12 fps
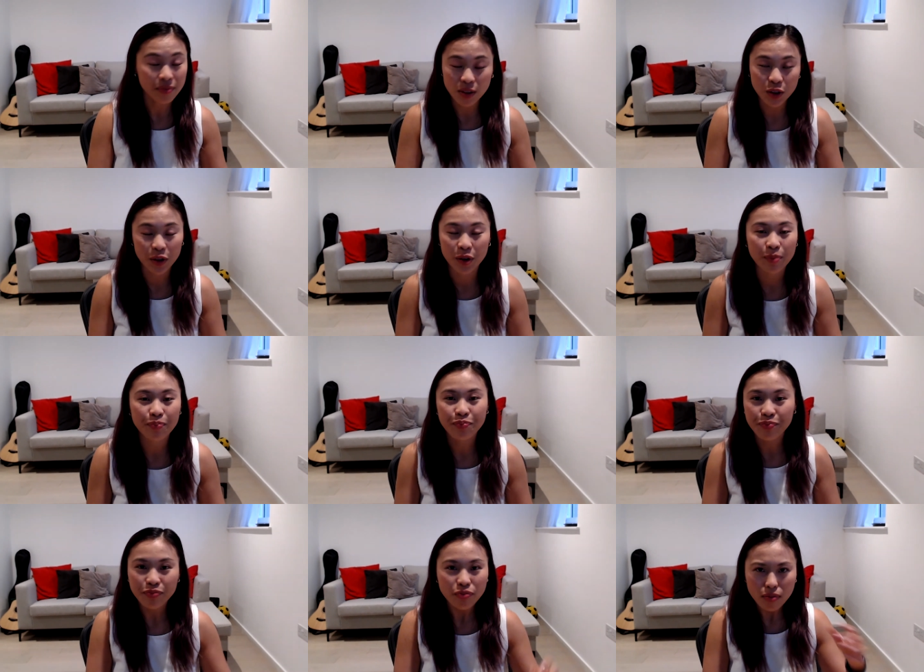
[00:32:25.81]
So
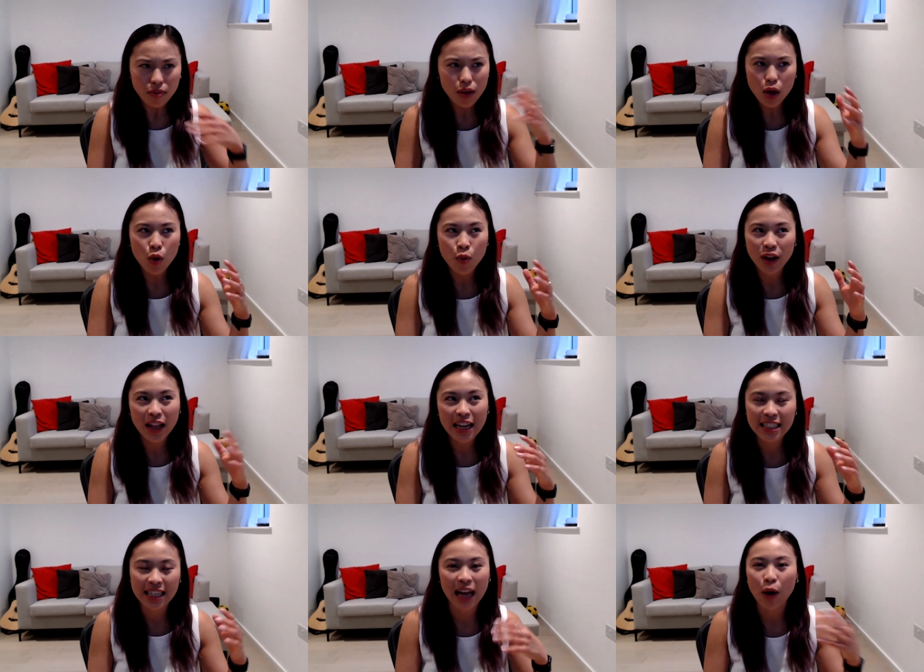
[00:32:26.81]

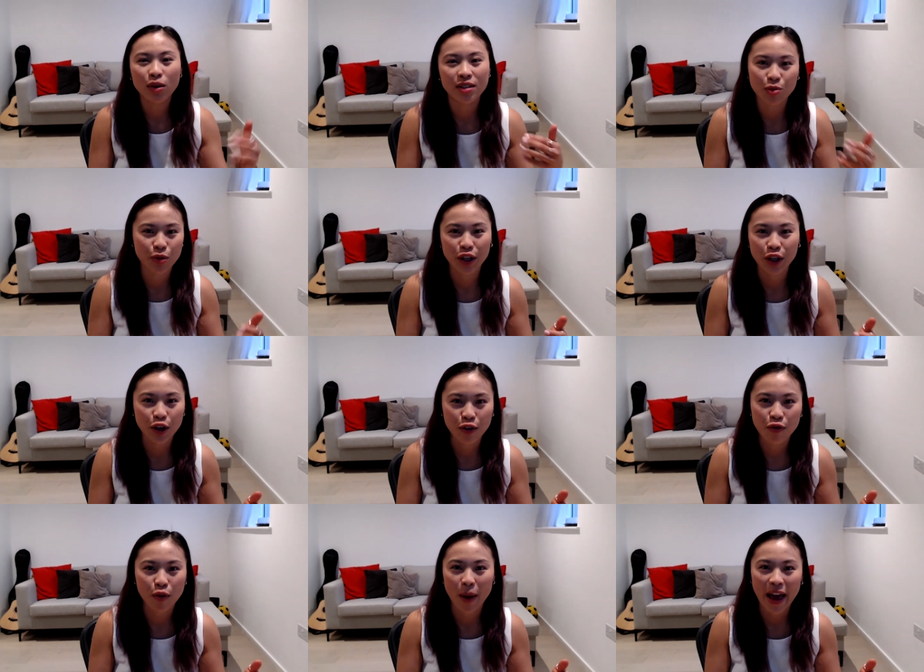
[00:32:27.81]
realizing that wasn't really good
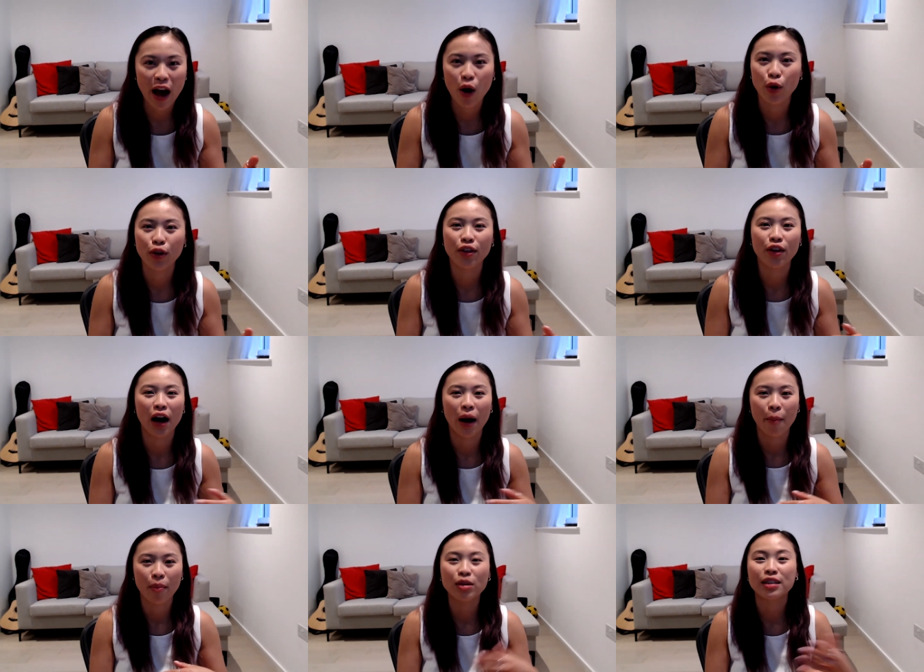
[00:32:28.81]
for my health
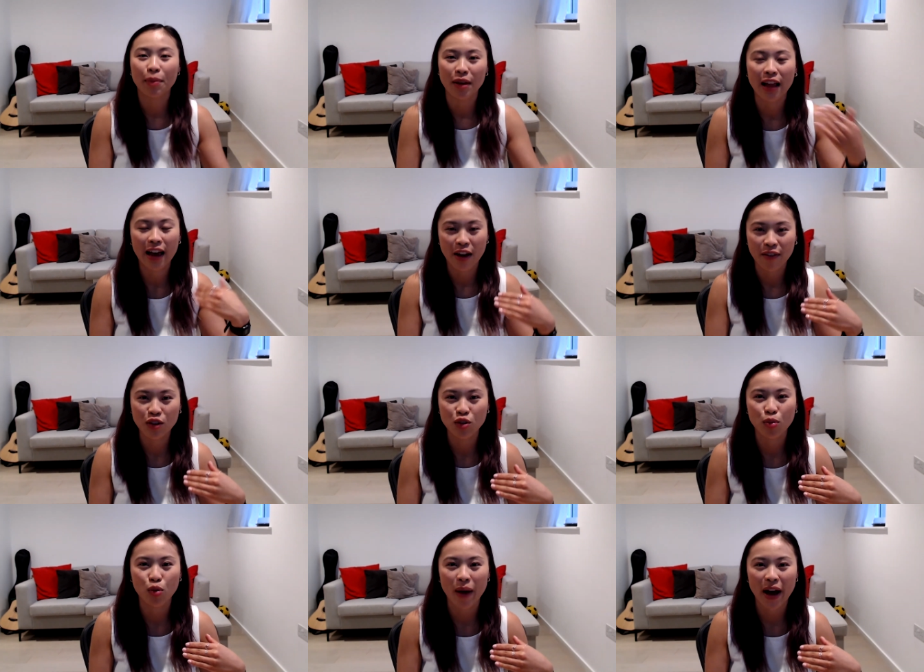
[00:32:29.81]
was something I've had
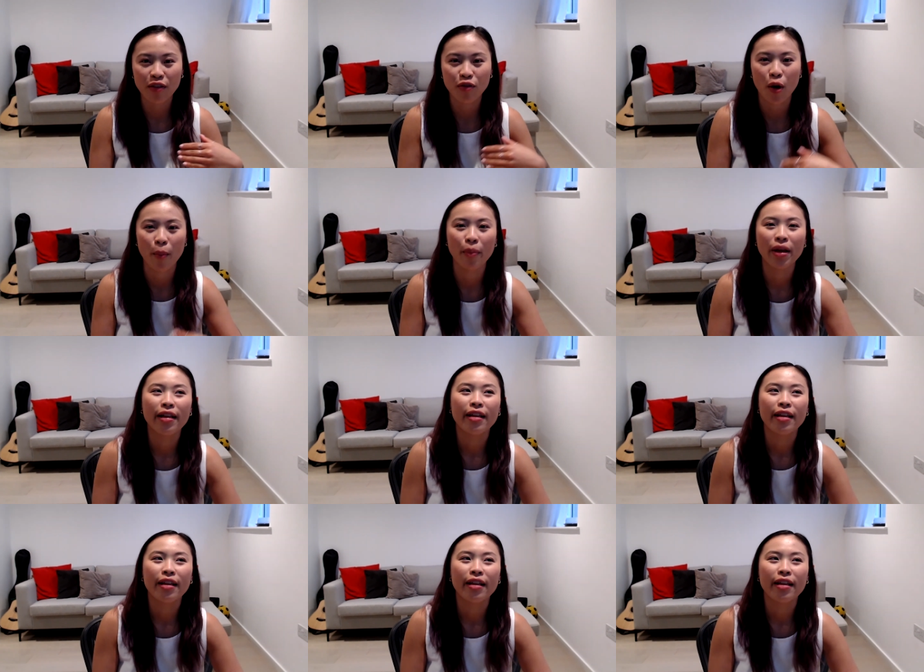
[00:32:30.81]
to pull back from.